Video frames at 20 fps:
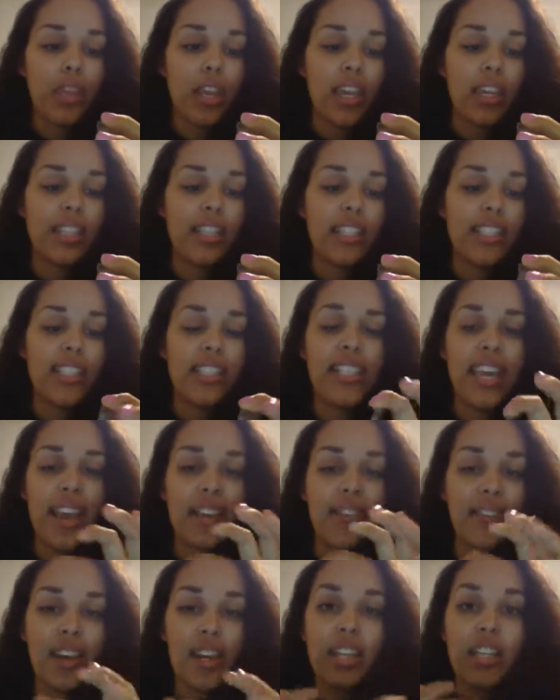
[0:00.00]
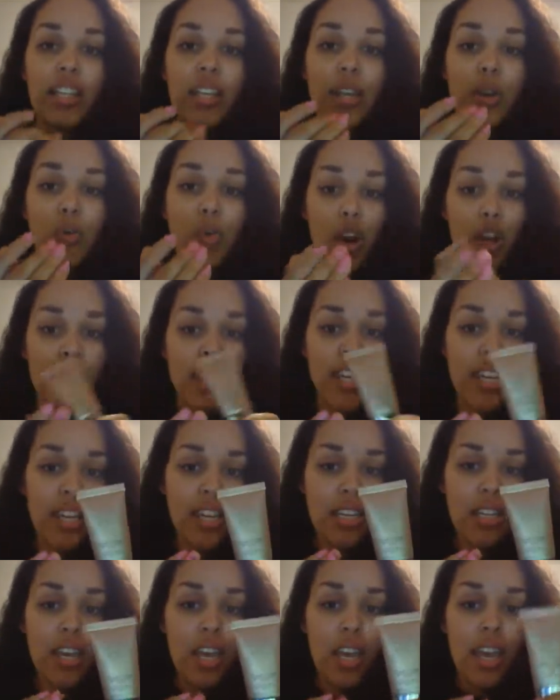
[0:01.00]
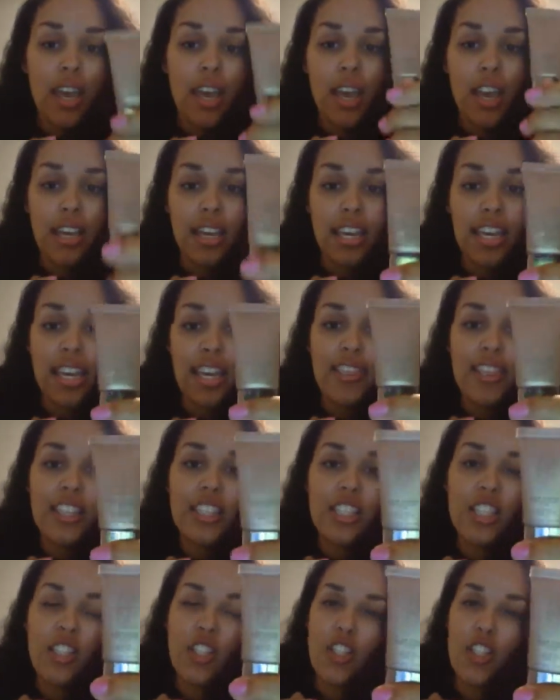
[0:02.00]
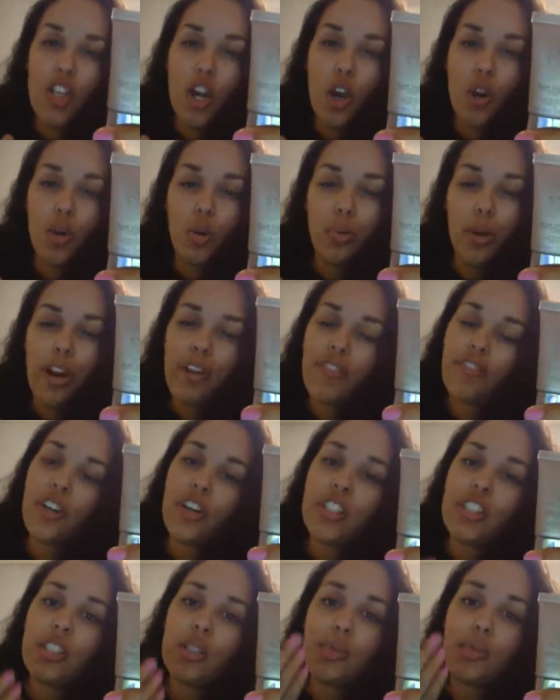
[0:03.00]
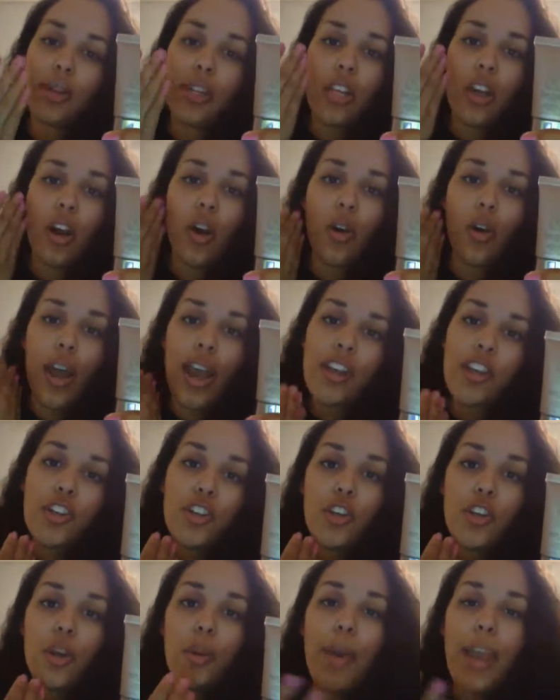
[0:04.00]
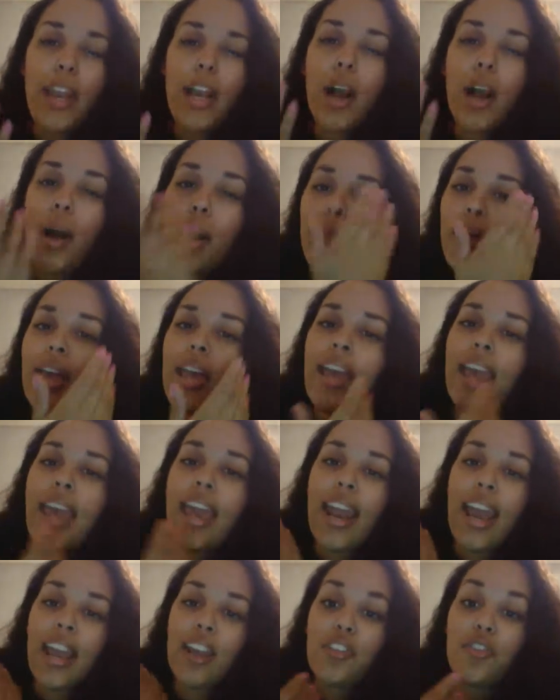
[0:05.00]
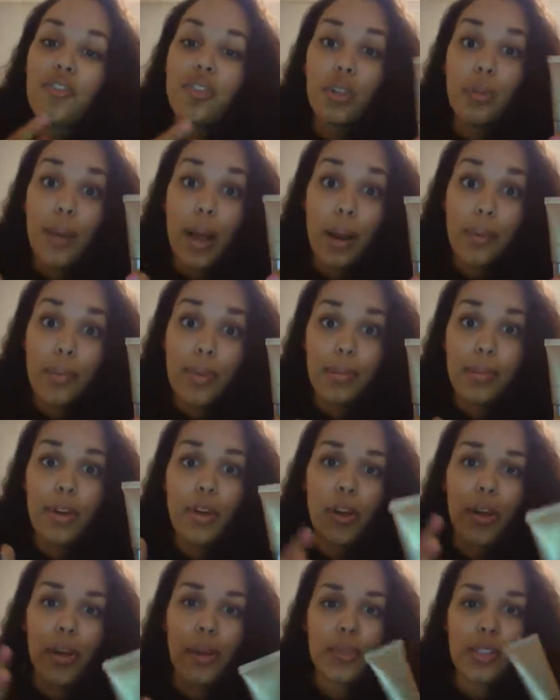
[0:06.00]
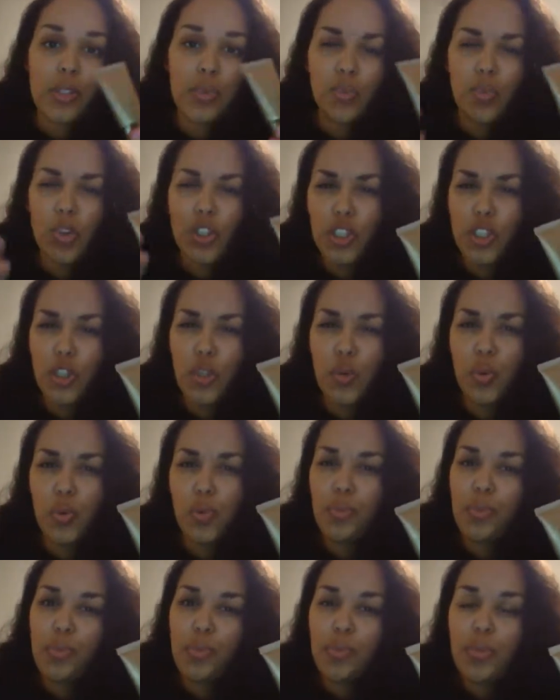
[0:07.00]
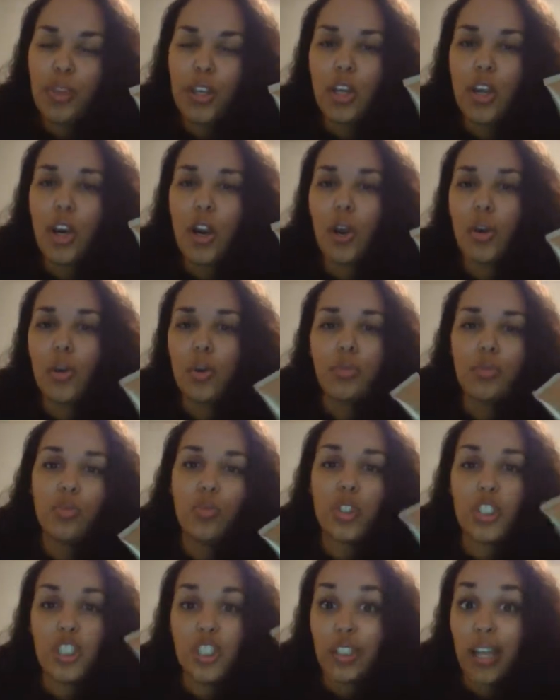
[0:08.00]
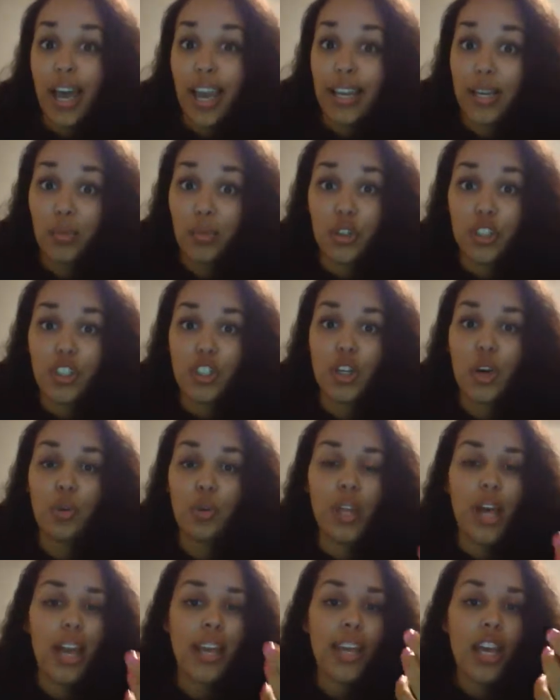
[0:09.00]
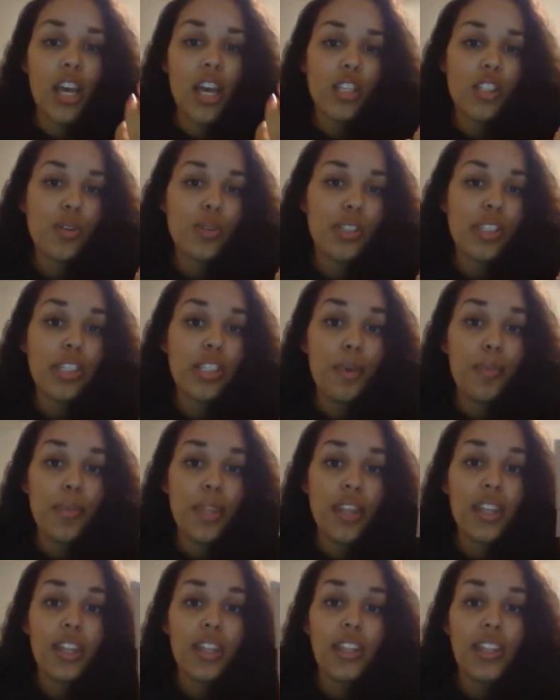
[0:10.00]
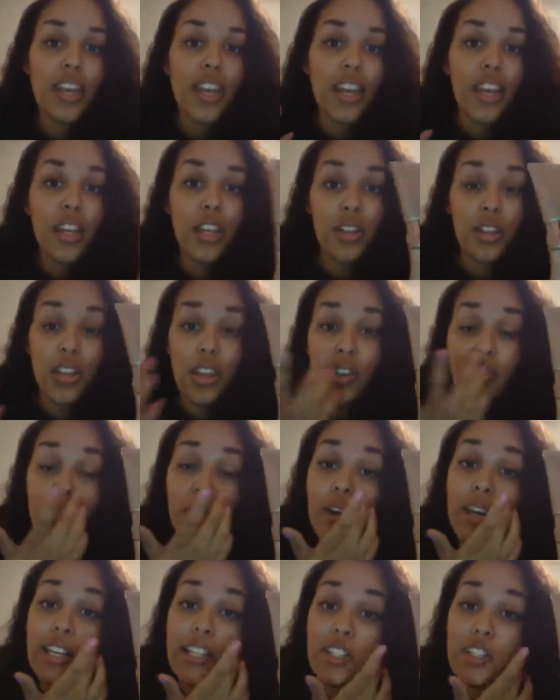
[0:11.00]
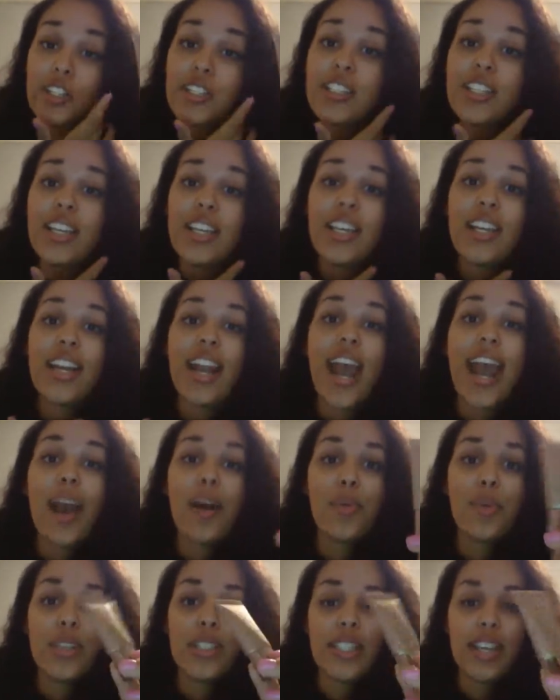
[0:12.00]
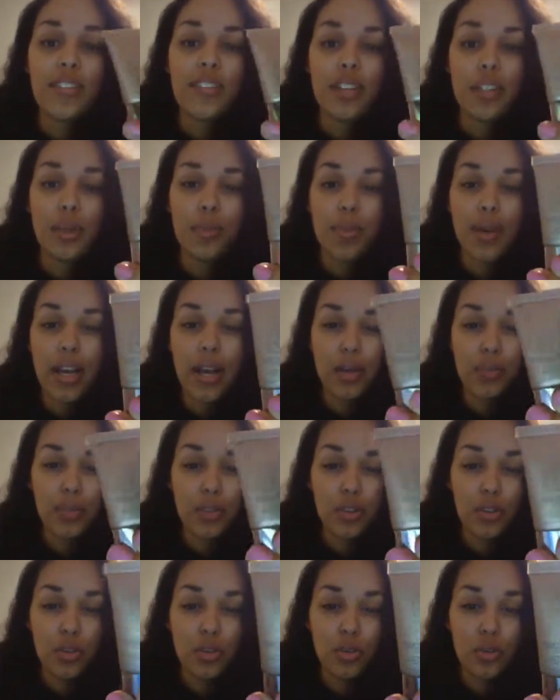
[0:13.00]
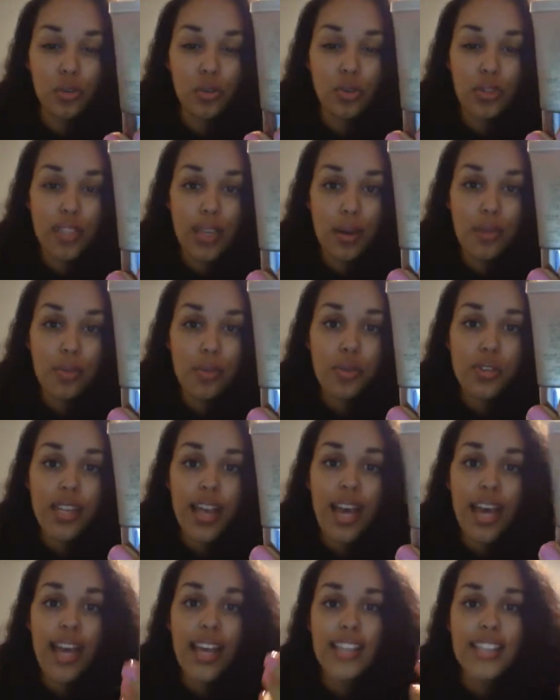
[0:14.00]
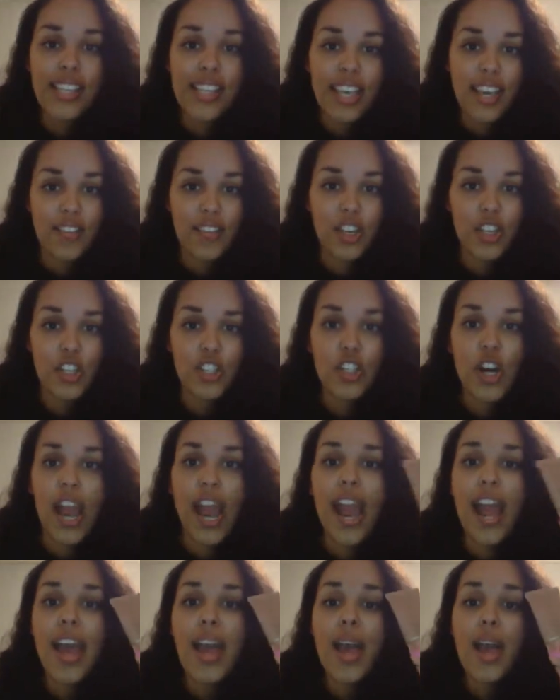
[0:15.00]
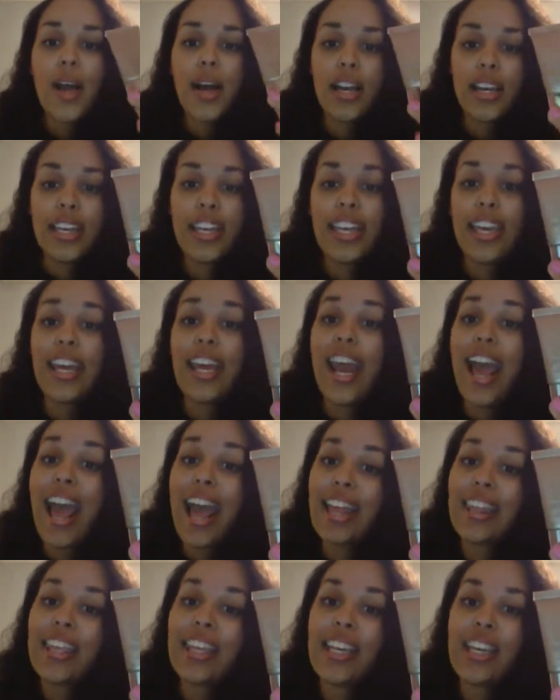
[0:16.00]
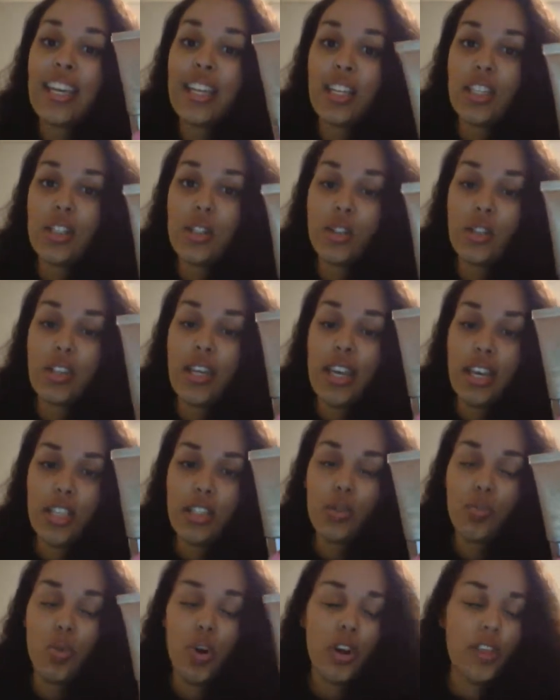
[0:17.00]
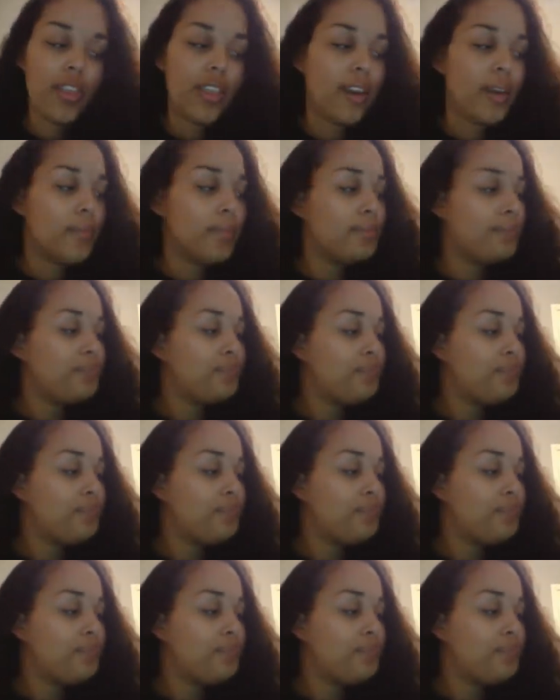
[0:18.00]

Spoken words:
It's definitely worth it. Again, this is just total preference, depending on how you do your makeup and how you feel about BB creams and what you know, what you like and what you don't like. So it's something that if you're interested in, I would definitely pick up the little sample size and give it a try. Again, I think it's worth it.